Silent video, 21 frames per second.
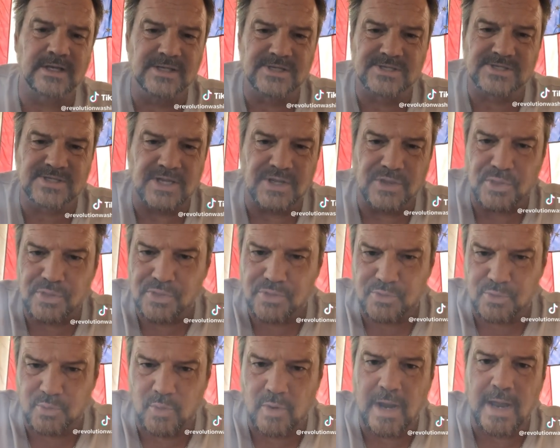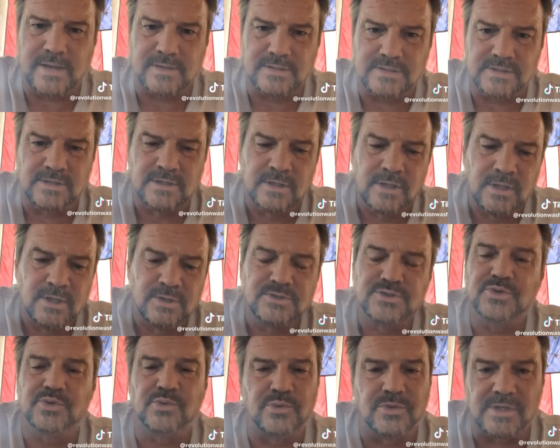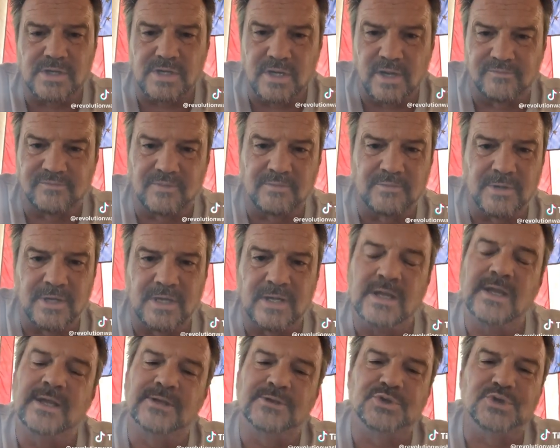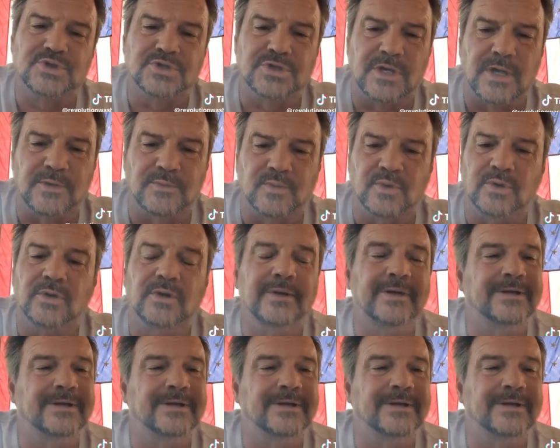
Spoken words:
is a threat to the government in general.